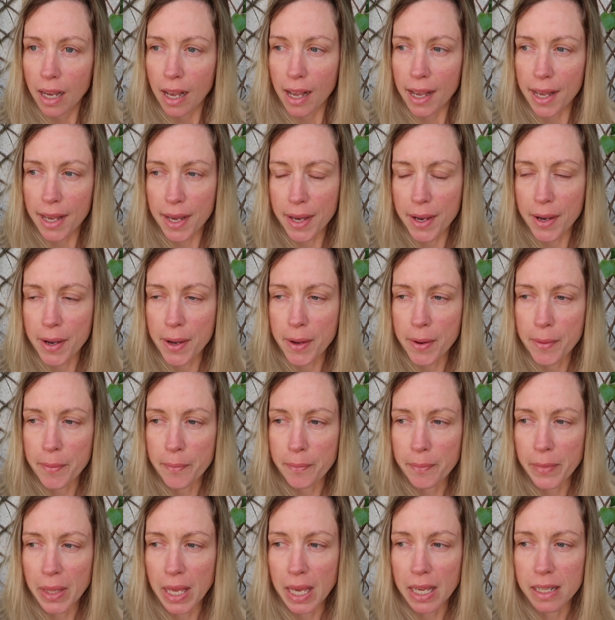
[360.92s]

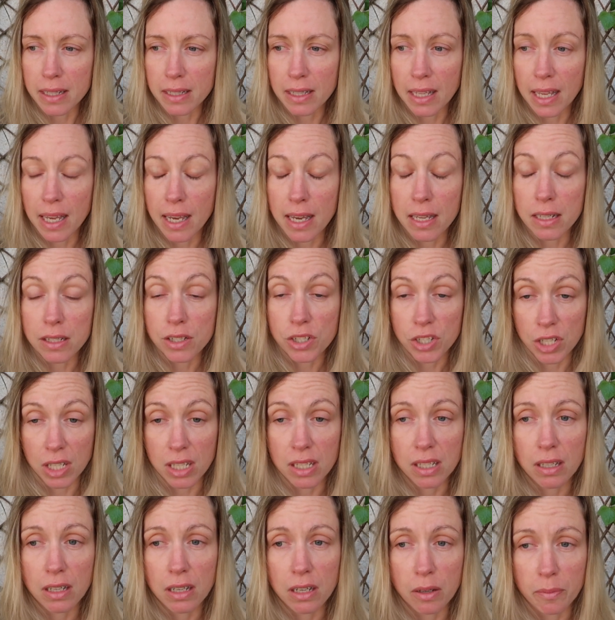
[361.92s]
And then
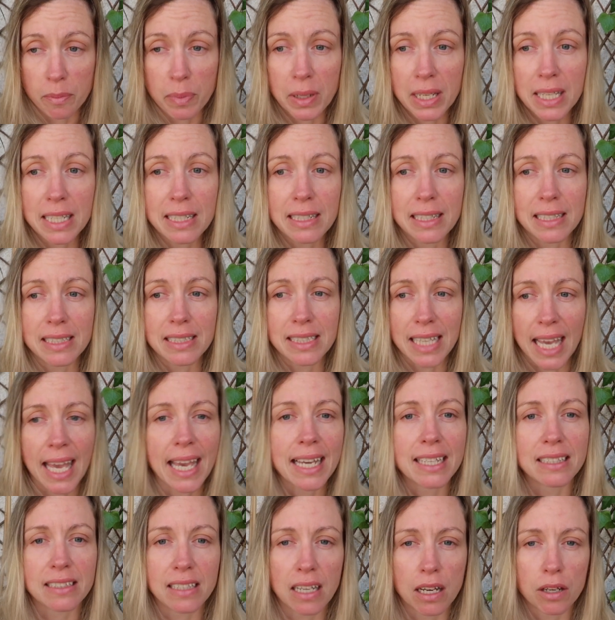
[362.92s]
she completely
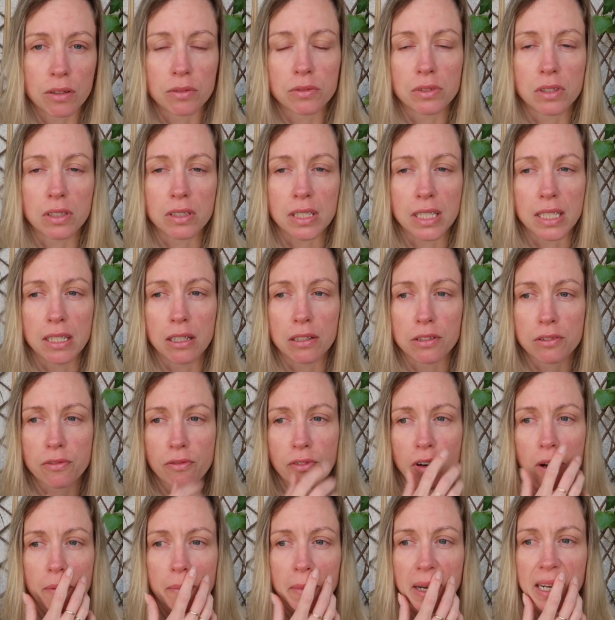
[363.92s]
yanked out the needles
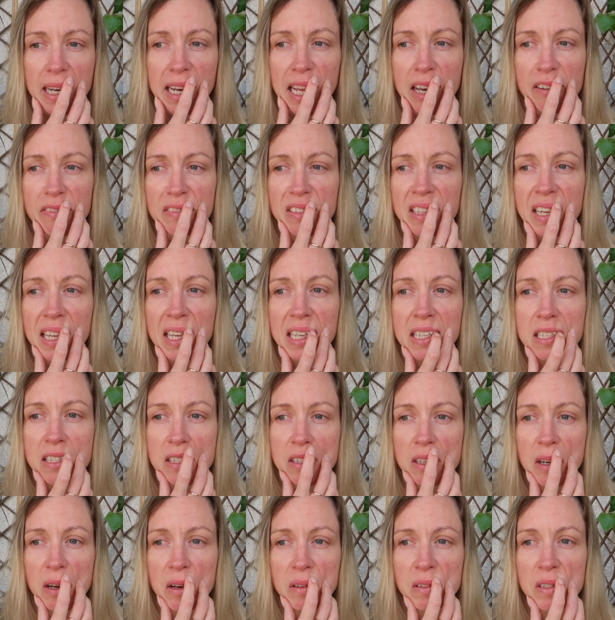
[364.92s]
from my left leg,
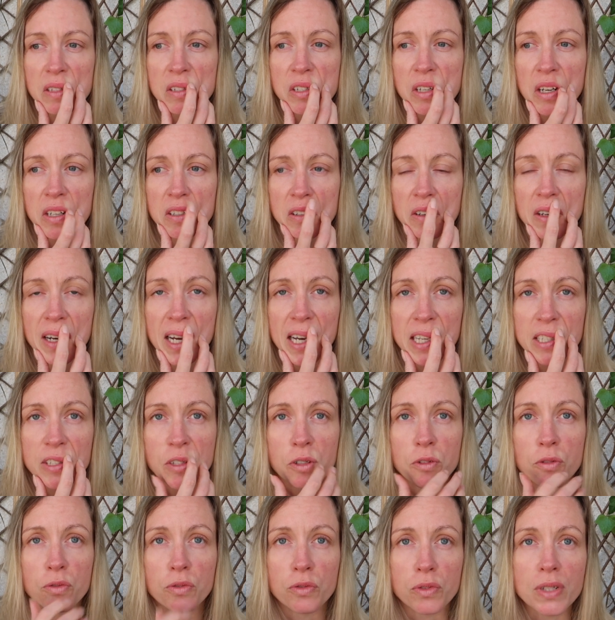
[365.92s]
so the doctor had
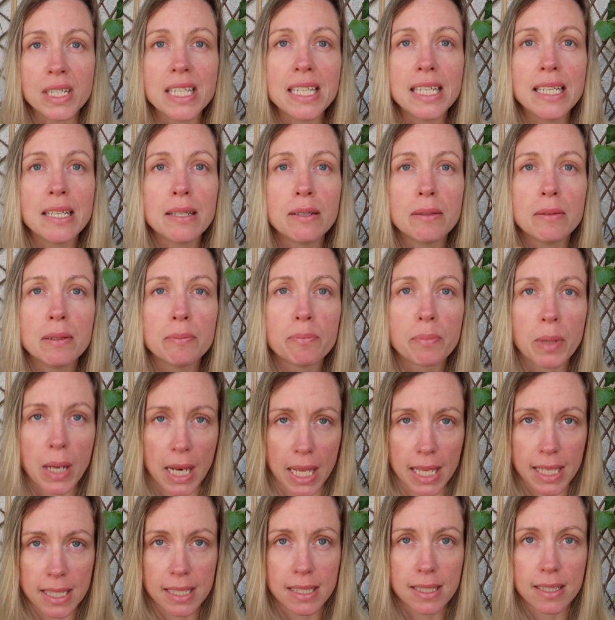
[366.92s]
to
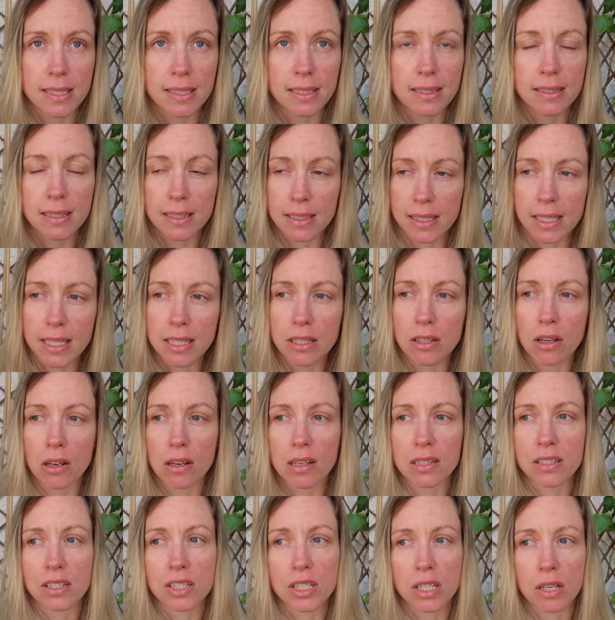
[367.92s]
replace the
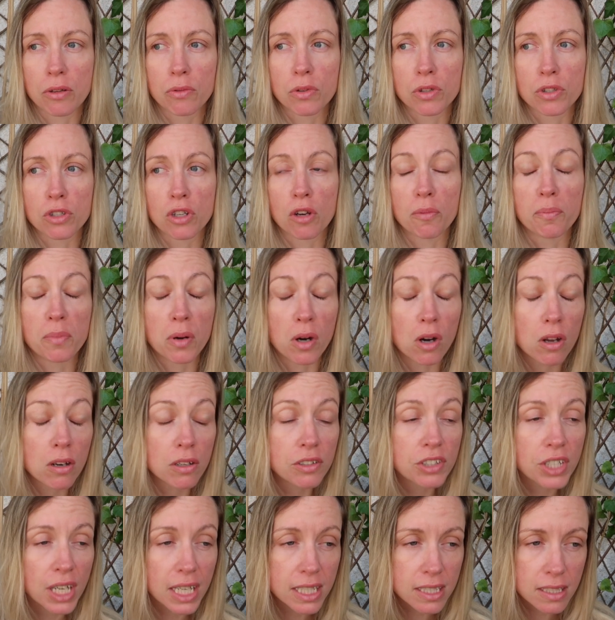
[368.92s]
needle, and she was
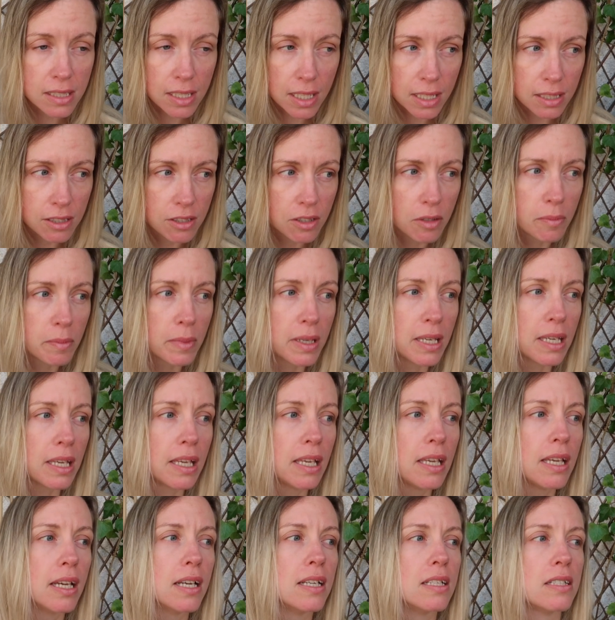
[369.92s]
apologizing to
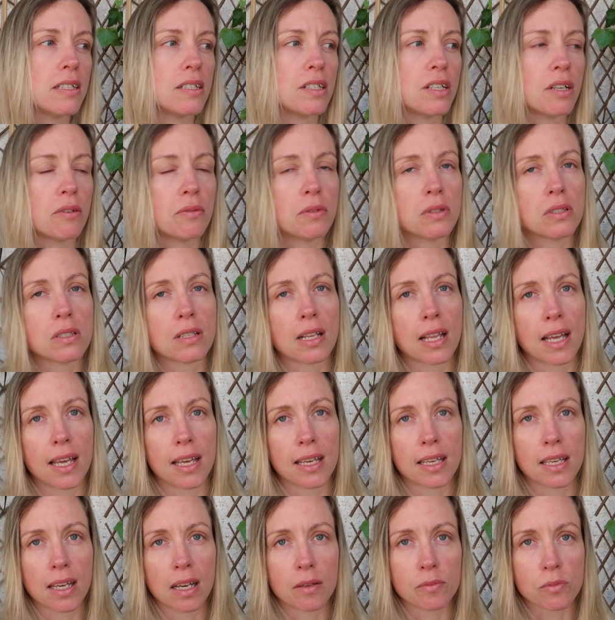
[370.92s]
me, and she was
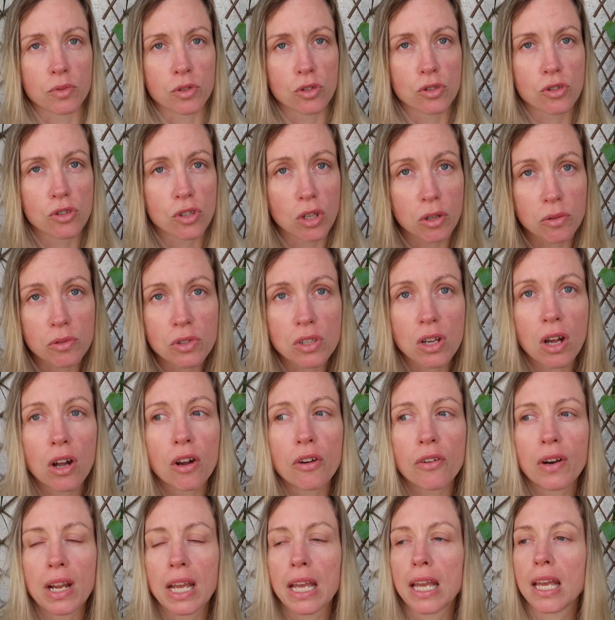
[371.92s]
like, I'm so
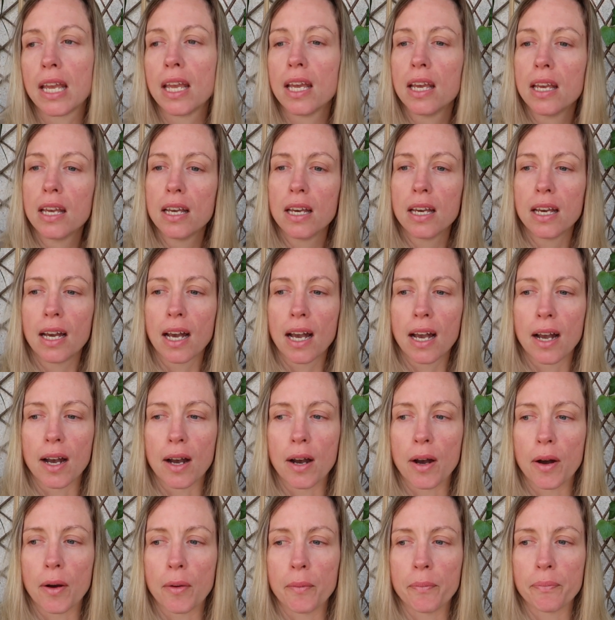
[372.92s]
sorry,
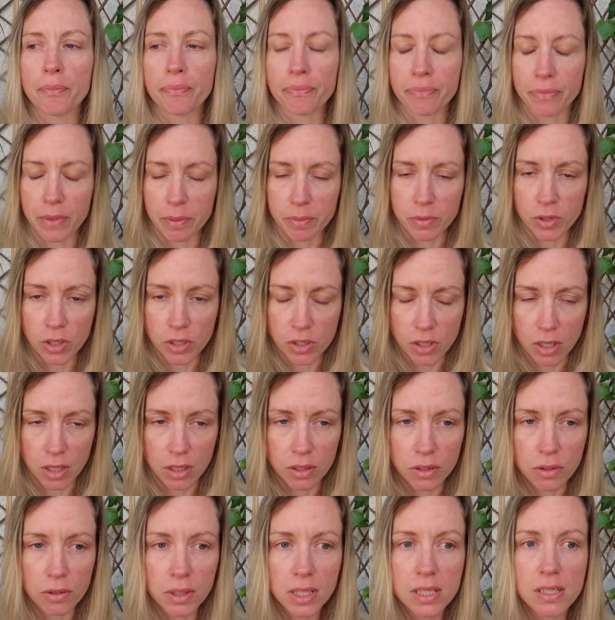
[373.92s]
I'm just
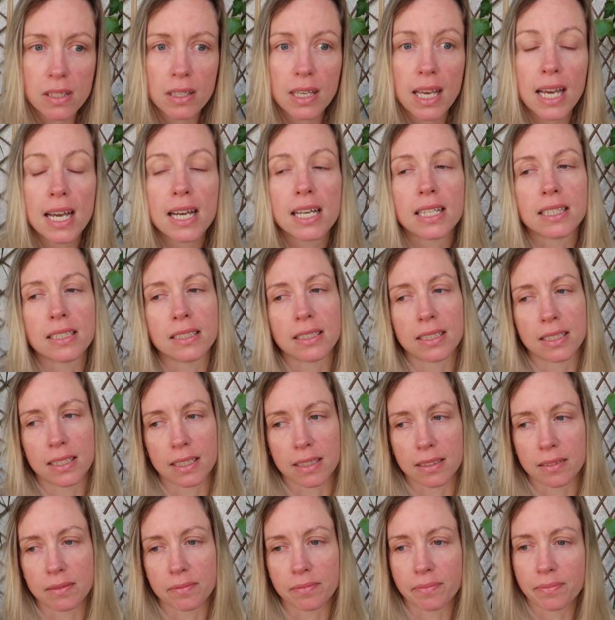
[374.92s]
gonna do this again.
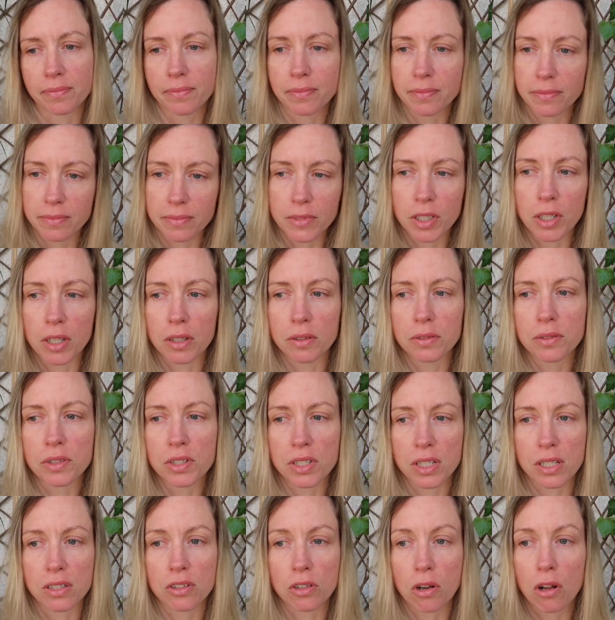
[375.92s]
And you know,
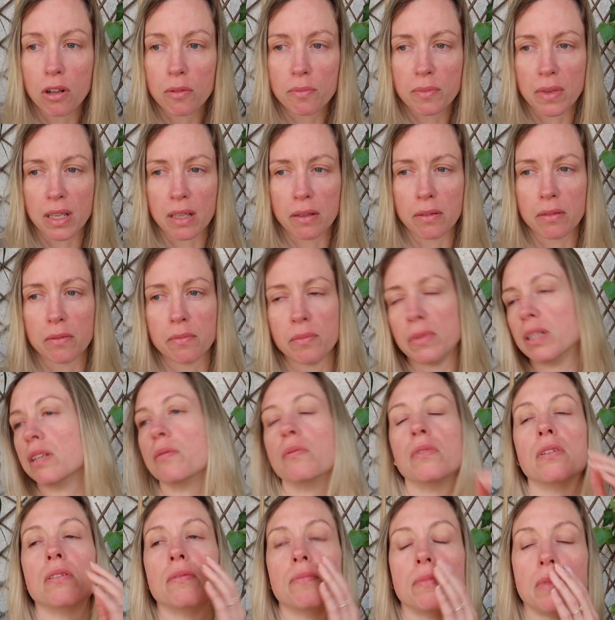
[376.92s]
she told me
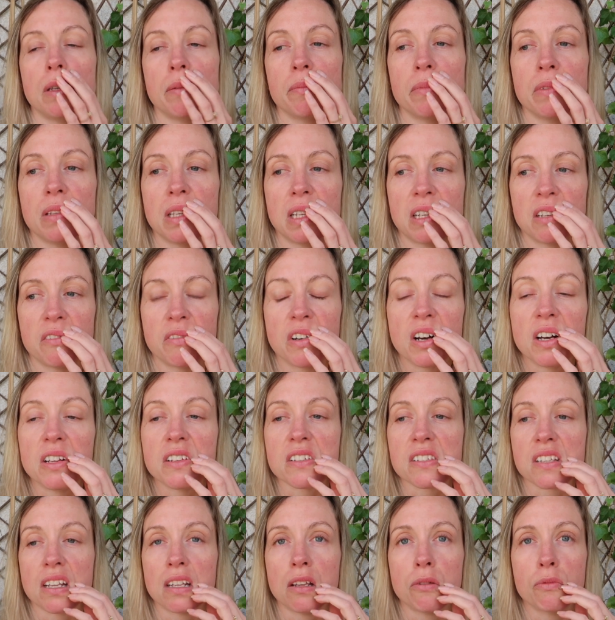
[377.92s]
in
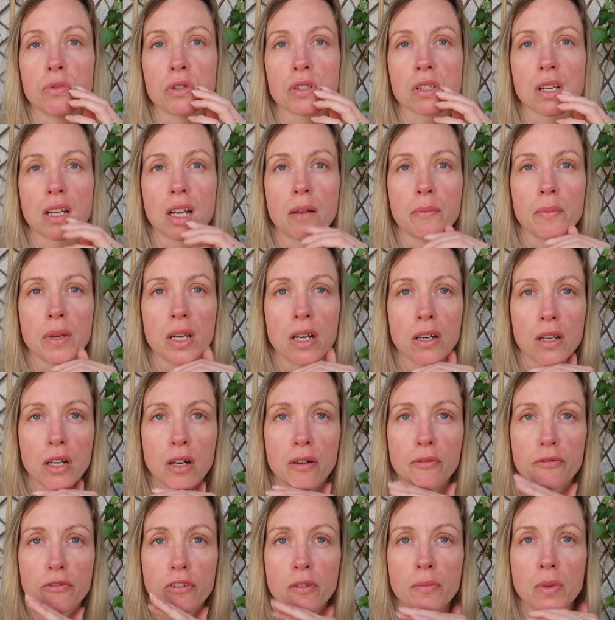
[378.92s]
advance that it was gonna be
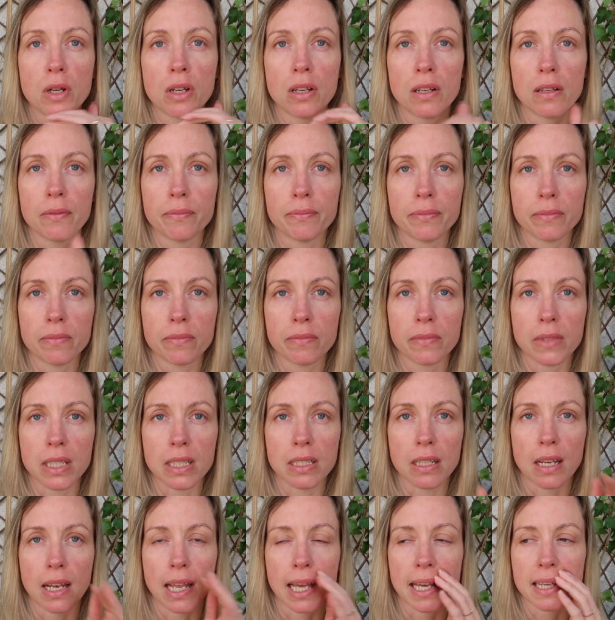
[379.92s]
uncomfortable
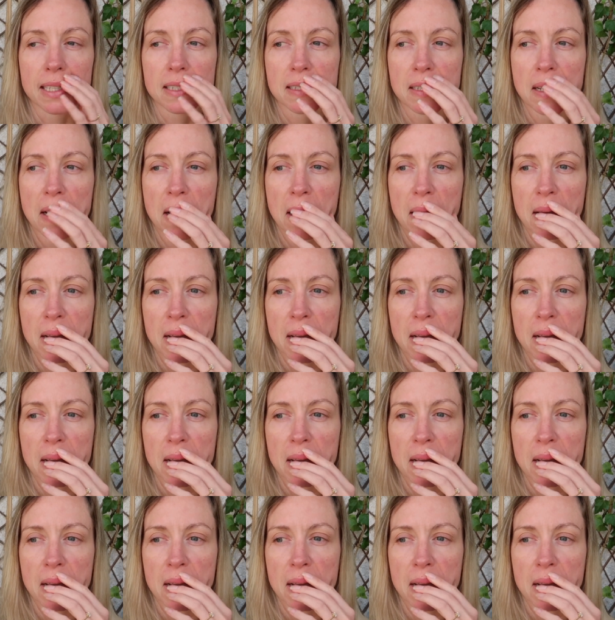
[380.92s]
in the legs.